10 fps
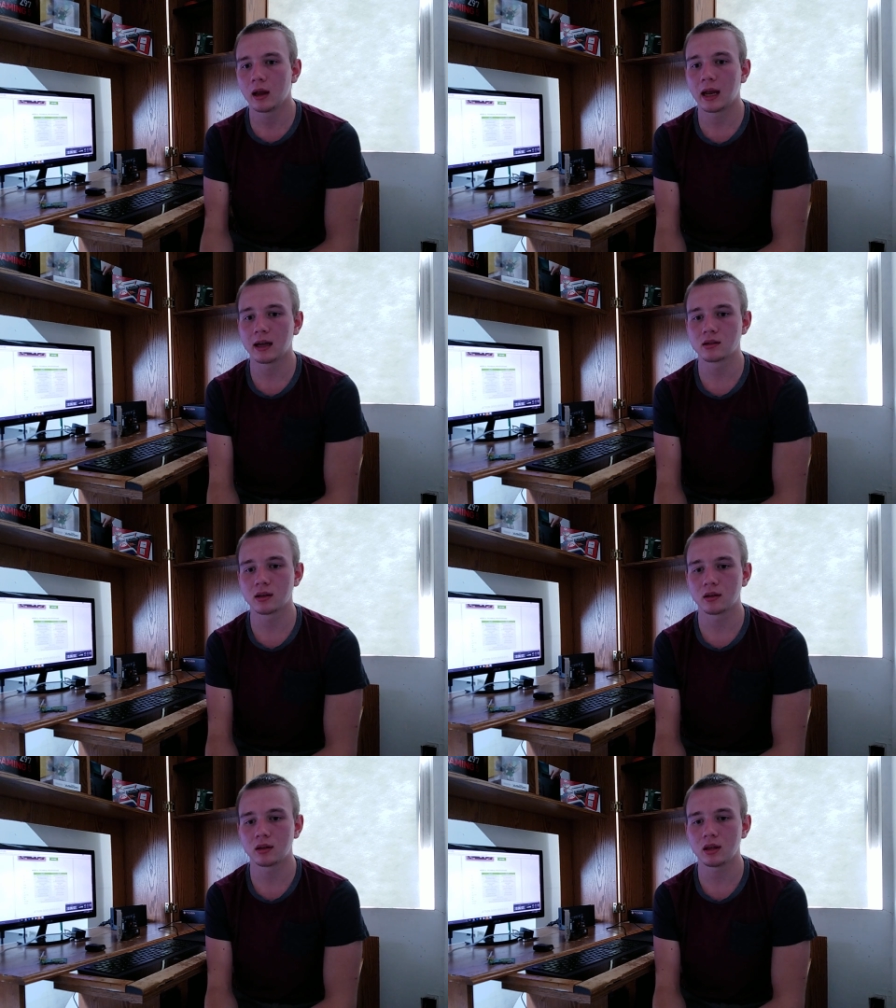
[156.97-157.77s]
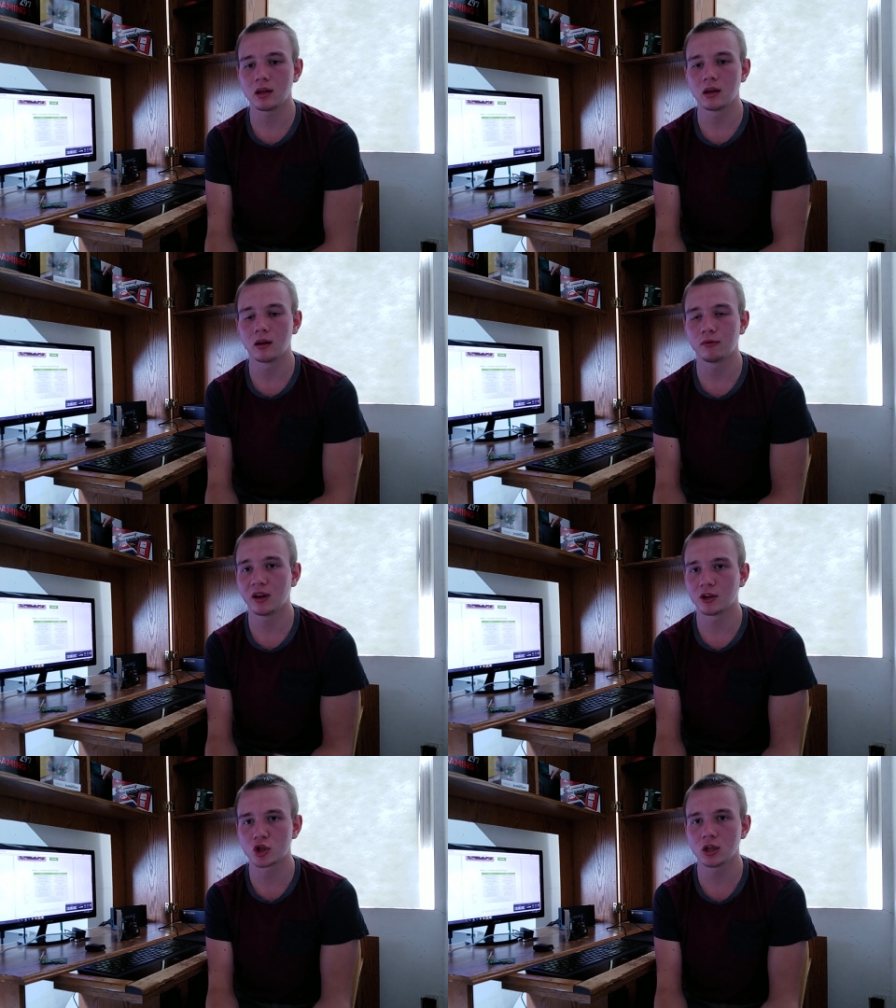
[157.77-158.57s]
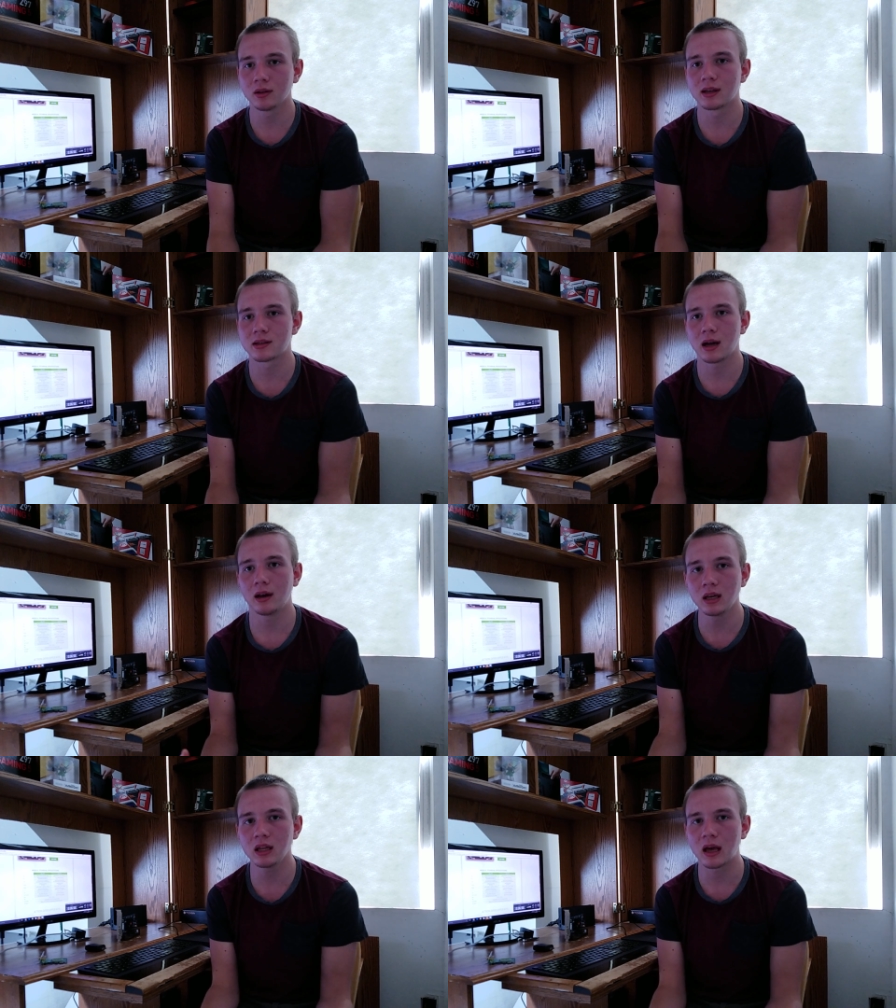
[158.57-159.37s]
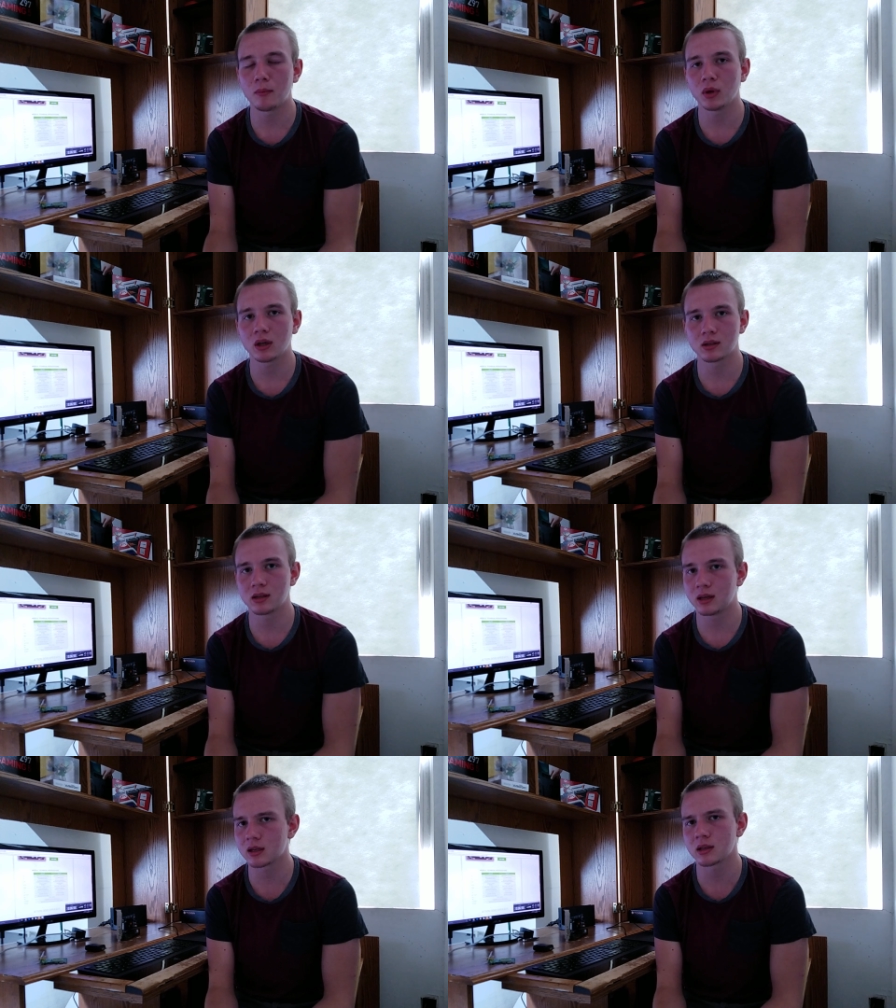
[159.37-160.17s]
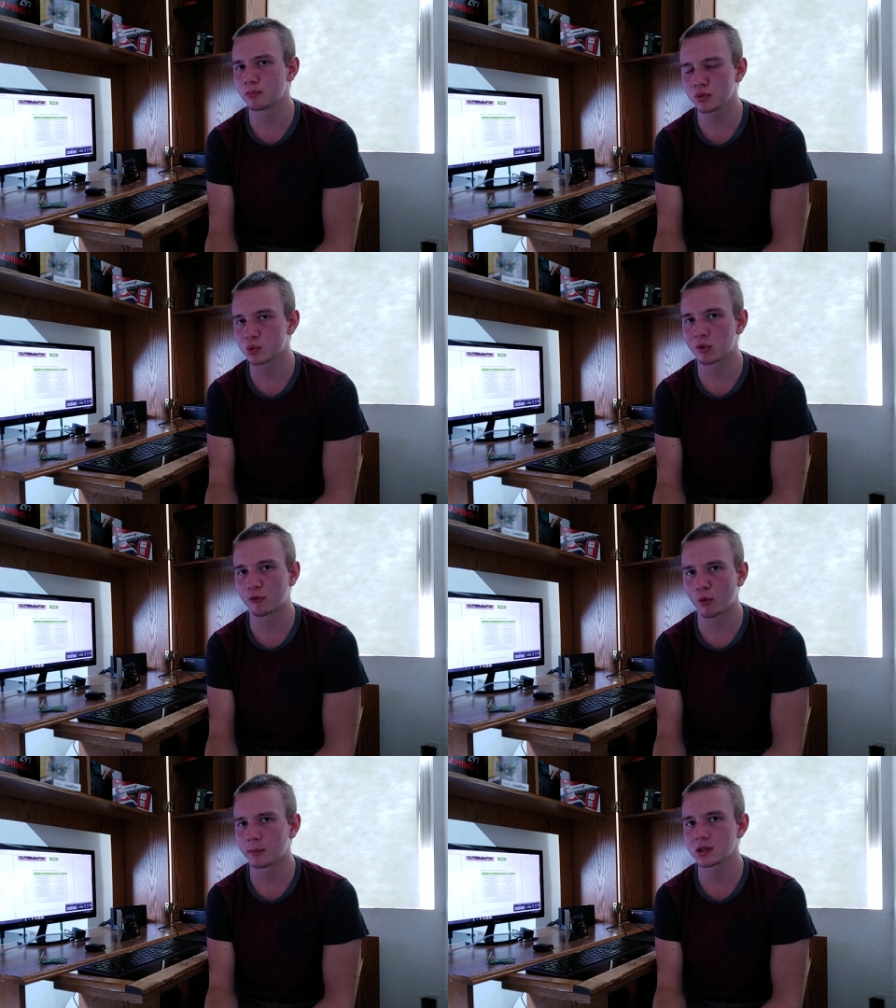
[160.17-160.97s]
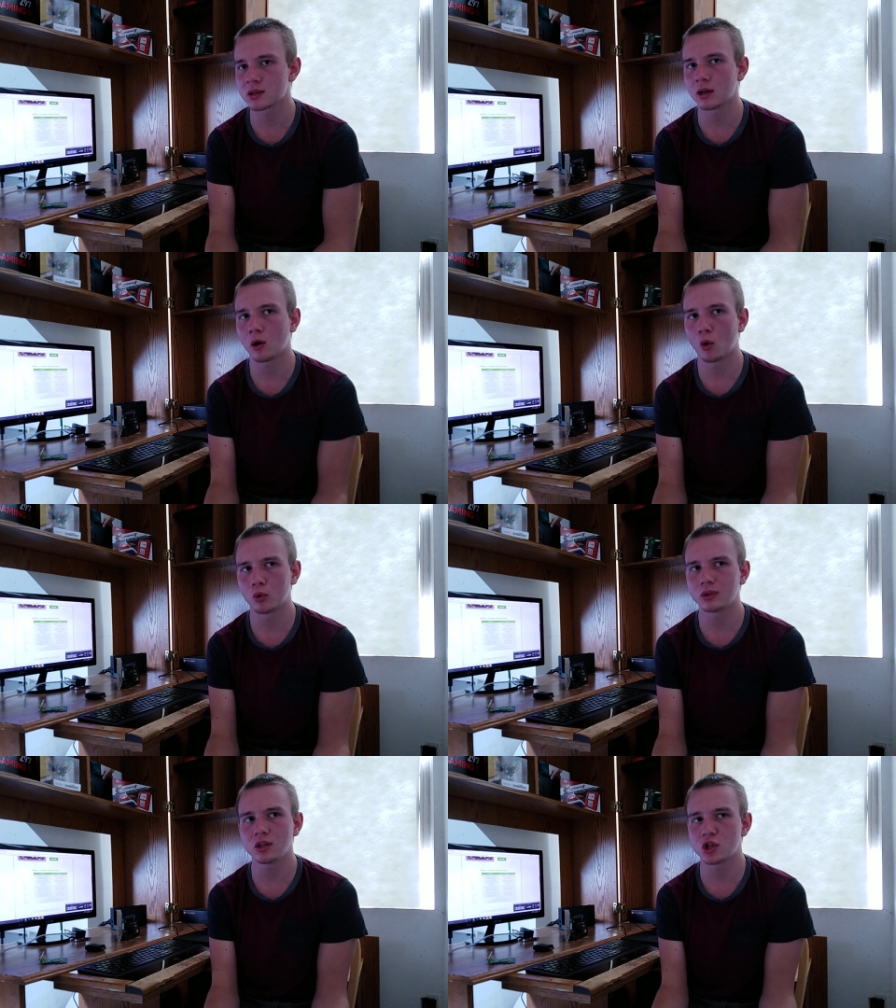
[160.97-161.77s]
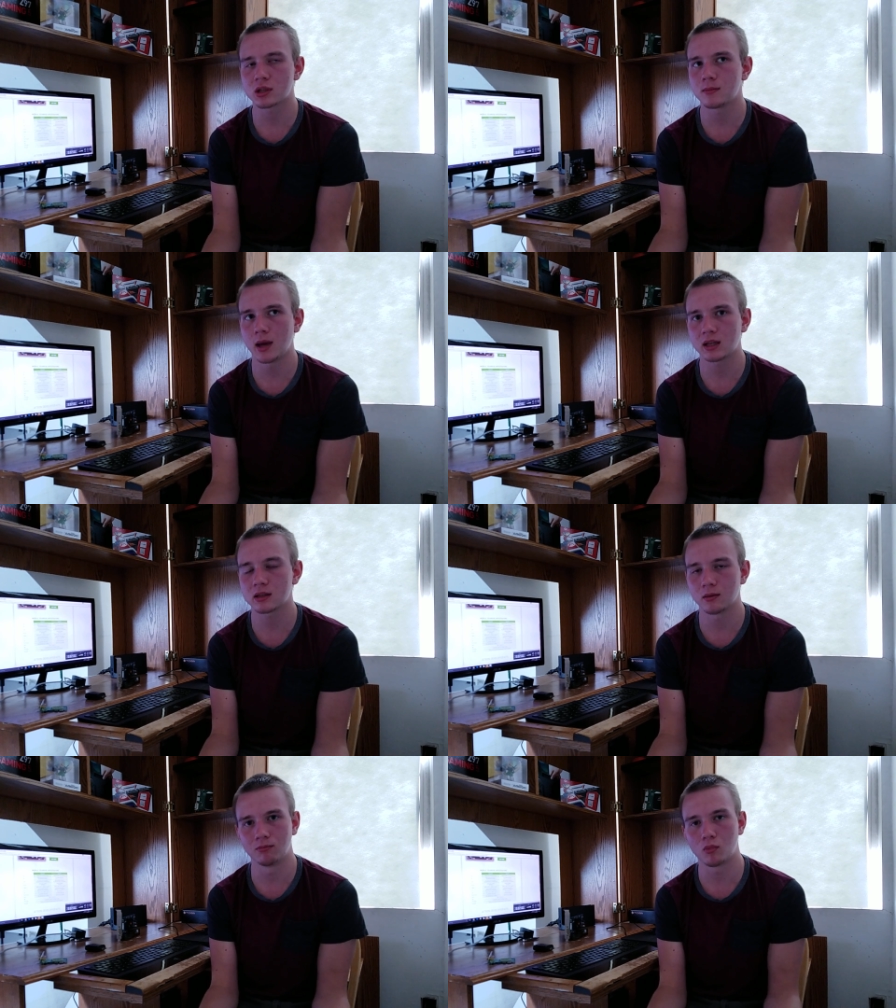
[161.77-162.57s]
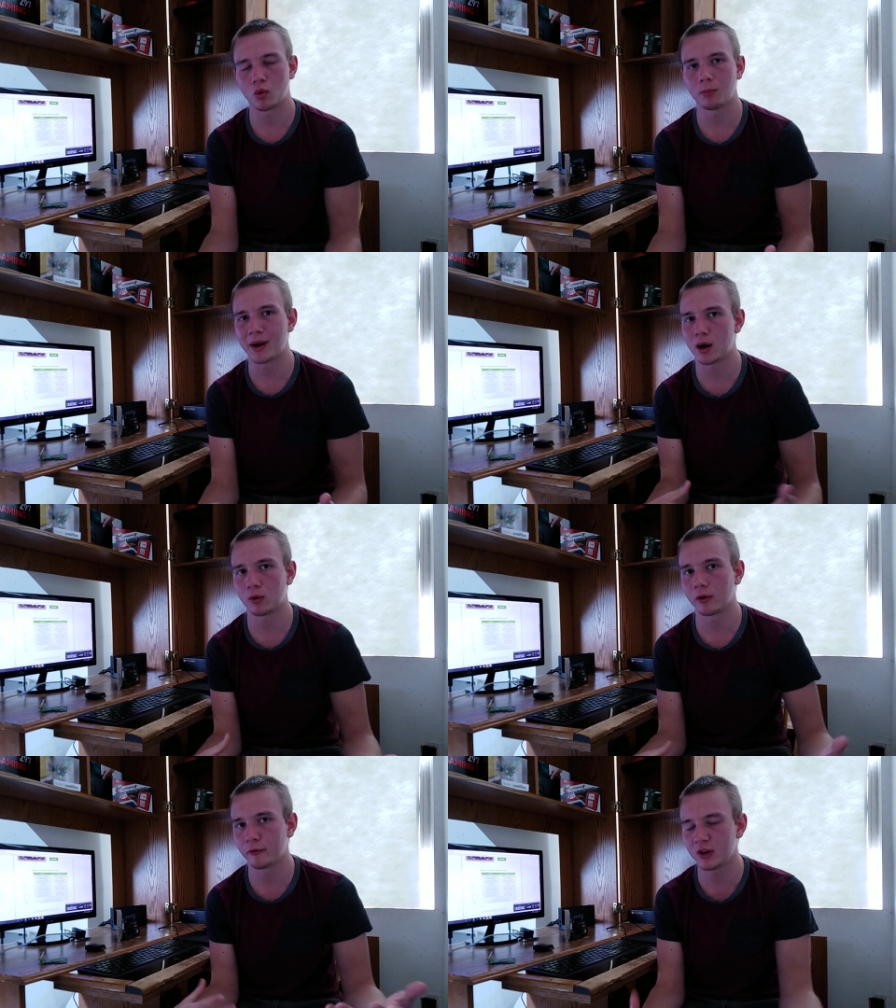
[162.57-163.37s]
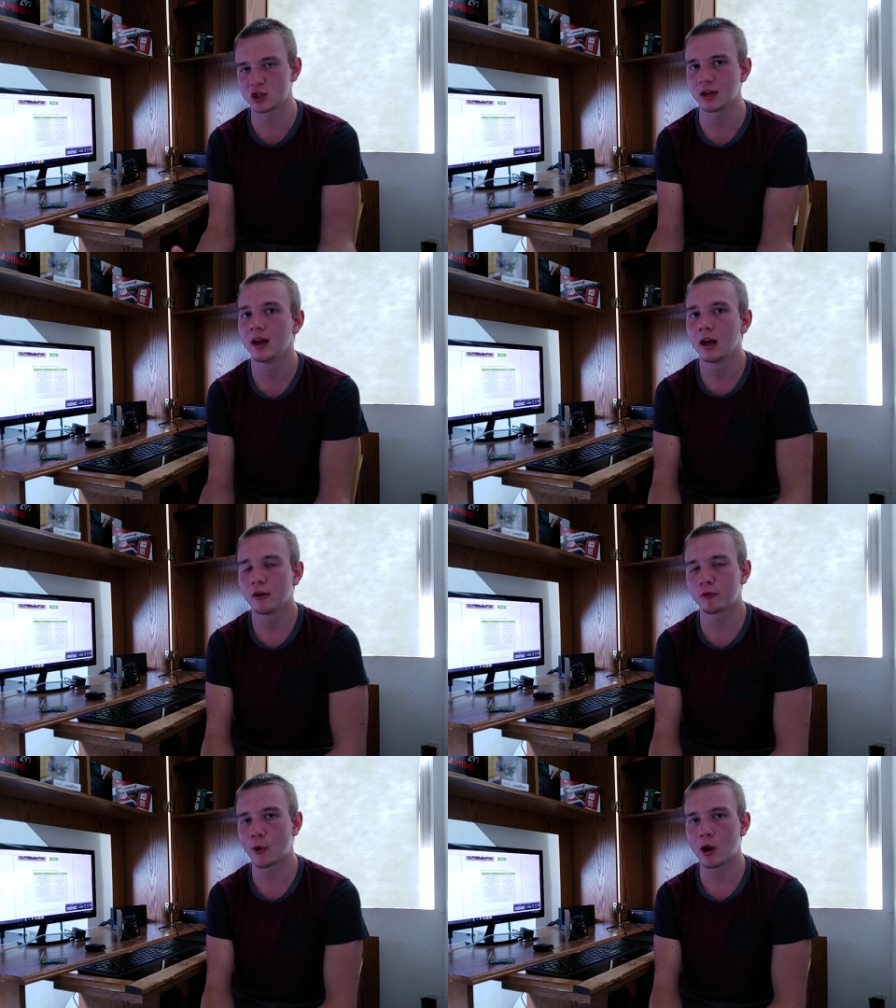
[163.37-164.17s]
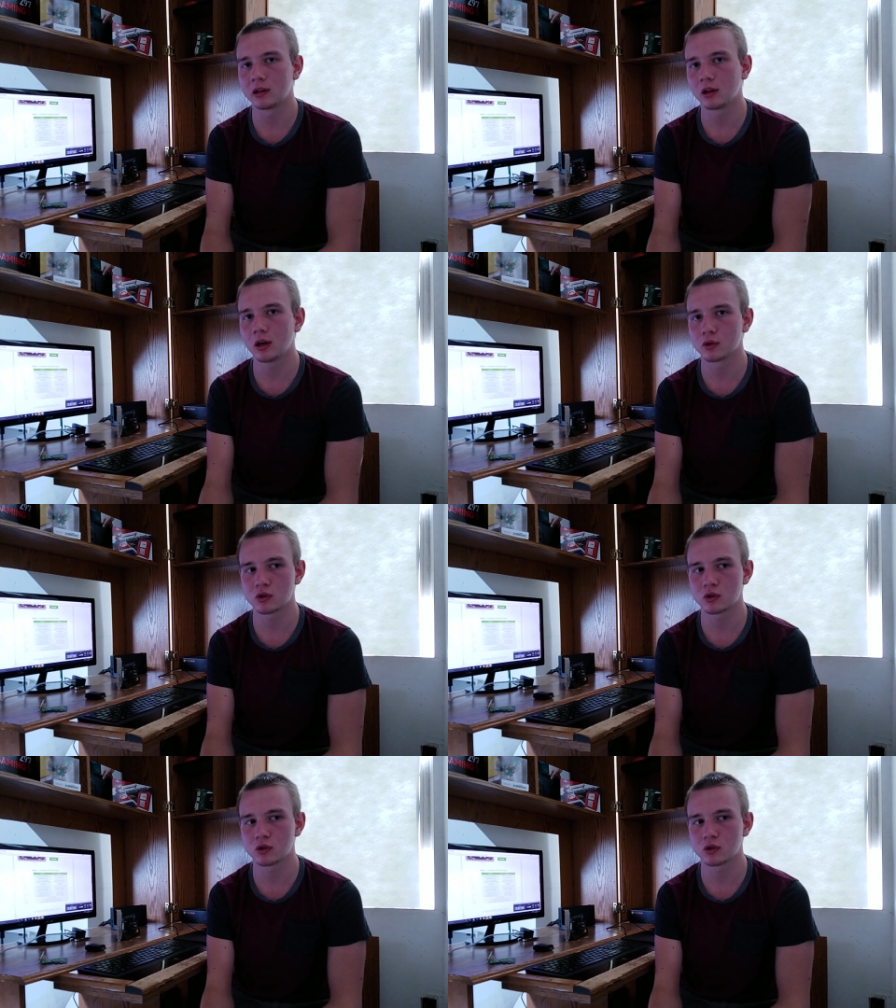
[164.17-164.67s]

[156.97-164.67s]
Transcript: and the Nvidia Shield does not need that because it doesn't boost performance, it only just makes it more power efficient for on the go.